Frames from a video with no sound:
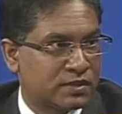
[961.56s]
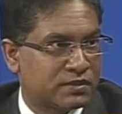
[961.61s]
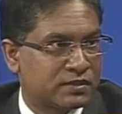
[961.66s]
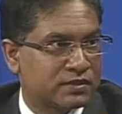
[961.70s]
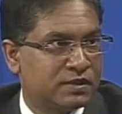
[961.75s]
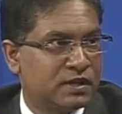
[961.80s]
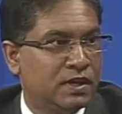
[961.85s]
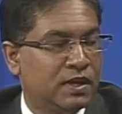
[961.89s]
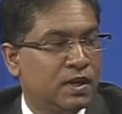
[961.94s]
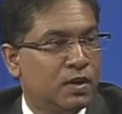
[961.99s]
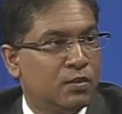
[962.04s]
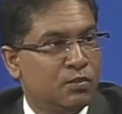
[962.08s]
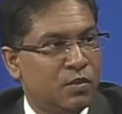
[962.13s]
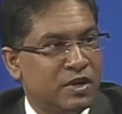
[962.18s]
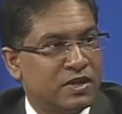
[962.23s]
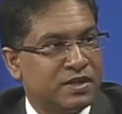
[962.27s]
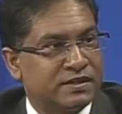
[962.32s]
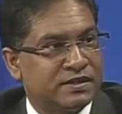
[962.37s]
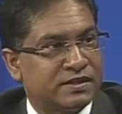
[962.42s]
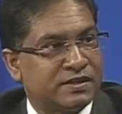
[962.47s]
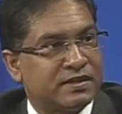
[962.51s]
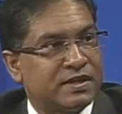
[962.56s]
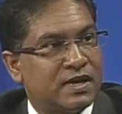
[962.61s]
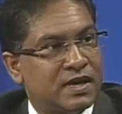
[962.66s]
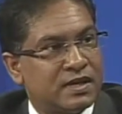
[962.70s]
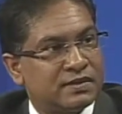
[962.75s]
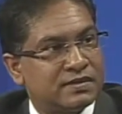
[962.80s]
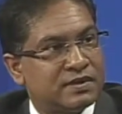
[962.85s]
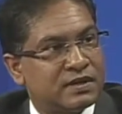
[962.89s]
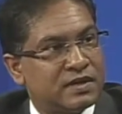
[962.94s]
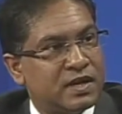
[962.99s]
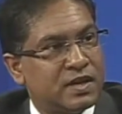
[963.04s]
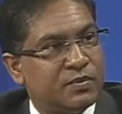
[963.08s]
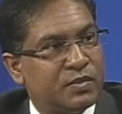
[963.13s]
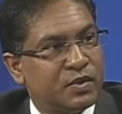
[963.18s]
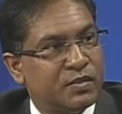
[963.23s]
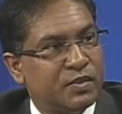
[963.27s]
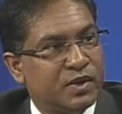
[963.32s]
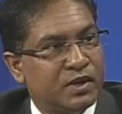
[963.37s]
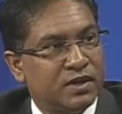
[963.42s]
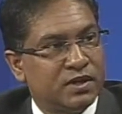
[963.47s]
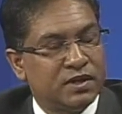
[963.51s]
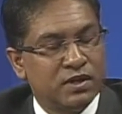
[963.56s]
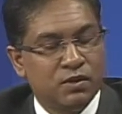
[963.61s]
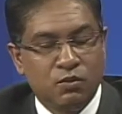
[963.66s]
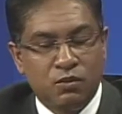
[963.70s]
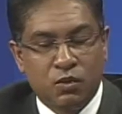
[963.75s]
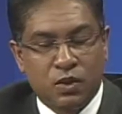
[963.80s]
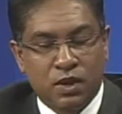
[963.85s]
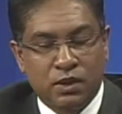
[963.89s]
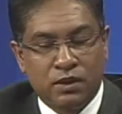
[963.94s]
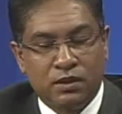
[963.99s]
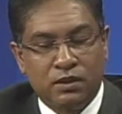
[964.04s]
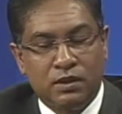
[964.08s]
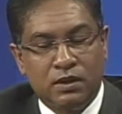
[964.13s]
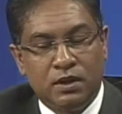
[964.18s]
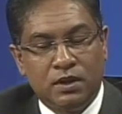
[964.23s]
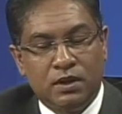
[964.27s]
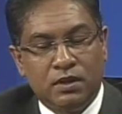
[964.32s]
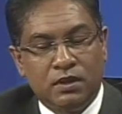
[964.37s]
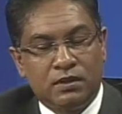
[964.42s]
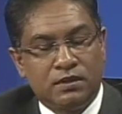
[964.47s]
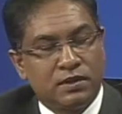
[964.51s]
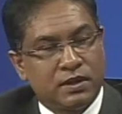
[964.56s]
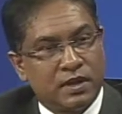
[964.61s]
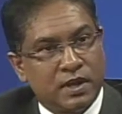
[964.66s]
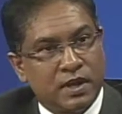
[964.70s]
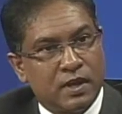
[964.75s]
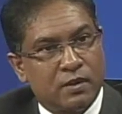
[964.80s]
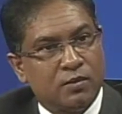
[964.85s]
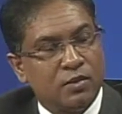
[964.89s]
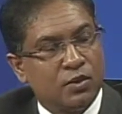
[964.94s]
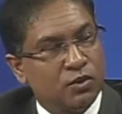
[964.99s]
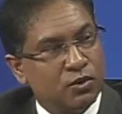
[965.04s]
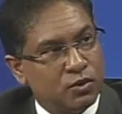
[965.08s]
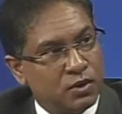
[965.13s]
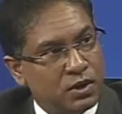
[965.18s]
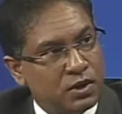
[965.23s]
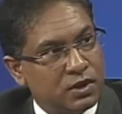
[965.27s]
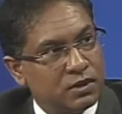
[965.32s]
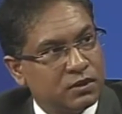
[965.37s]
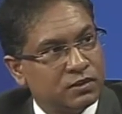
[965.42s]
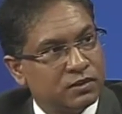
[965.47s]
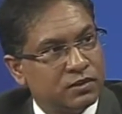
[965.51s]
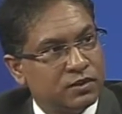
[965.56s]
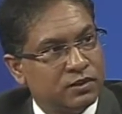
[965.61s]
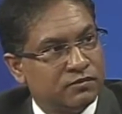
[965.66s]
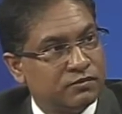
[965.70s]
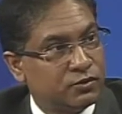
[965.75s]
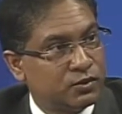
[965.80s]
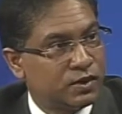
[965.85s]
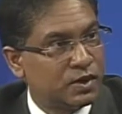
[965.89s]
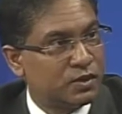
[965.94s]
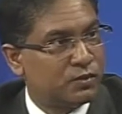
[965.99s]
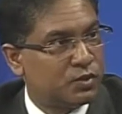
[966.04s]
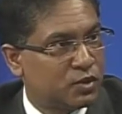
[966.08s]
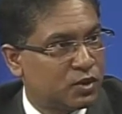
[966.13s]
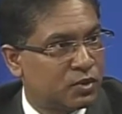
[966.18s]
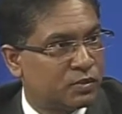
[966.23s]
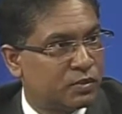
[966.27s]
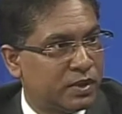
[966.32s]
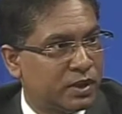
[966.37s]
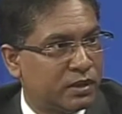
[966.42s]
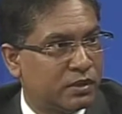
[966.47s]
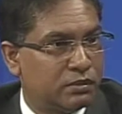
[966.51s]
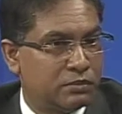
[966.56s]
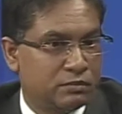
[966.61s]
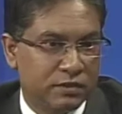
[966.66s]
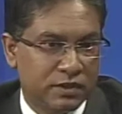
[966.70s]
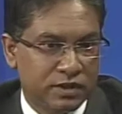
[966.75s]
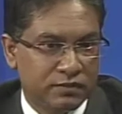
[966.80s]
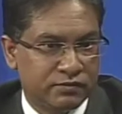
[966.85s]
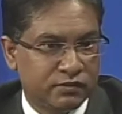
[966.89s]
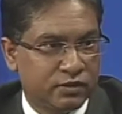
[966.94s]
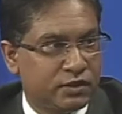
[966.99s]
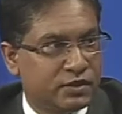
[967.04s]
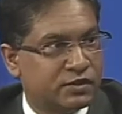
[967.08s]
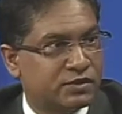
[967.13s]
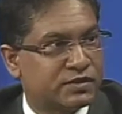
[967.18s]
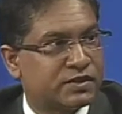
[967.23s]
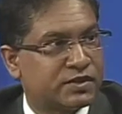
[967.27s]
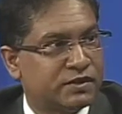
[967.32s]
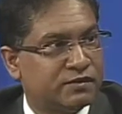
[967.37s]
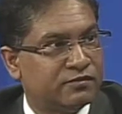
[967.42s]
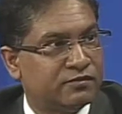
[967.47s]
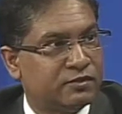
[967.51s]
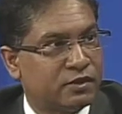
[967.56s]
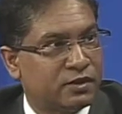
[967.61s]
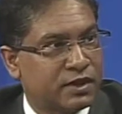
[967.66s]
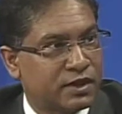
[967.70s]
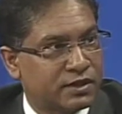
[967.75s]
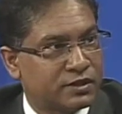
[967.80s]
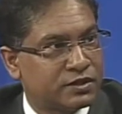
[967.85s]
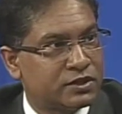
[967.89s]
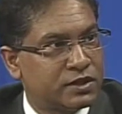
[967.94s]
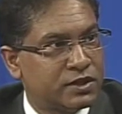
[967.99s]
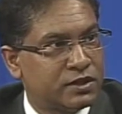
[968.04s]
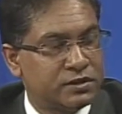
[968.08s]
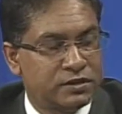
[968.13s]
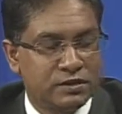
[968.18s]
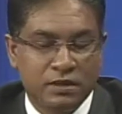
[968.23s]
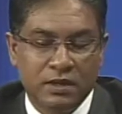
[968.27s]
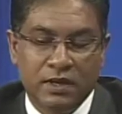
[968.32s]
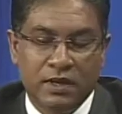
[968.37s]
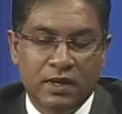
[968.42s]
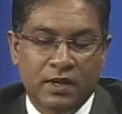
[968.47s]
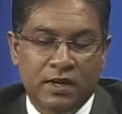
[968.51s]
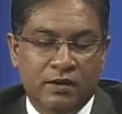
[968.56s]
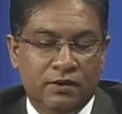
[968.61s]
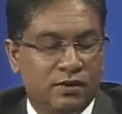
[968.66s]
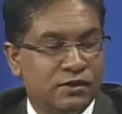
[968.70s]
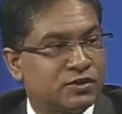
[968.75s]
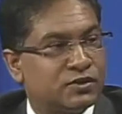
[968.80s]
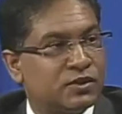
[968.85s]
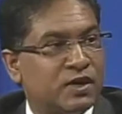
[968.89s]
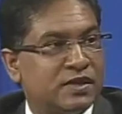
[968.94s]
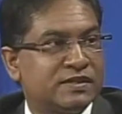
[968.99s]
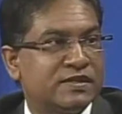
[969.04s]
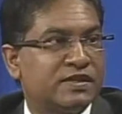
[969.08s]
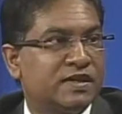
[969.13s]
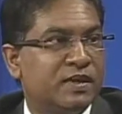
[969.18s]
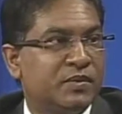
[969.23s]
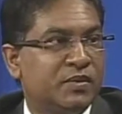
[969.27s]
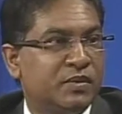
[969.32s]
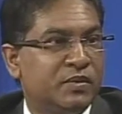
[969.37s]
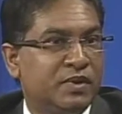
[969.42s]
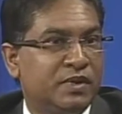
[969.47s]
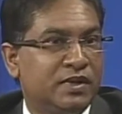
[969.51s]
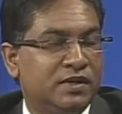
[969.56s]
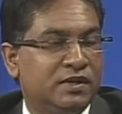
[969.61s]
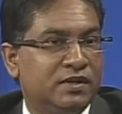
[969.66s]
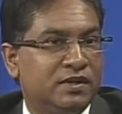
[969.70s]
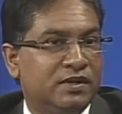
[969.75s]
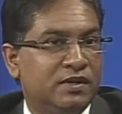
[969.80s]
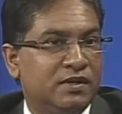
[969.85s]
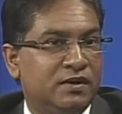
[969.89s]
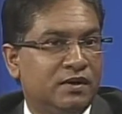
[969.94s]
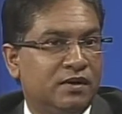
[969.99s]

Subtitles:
because it has the capability, one, to help lower the food import bill, therefore you save foreign exchange. It also has the capability of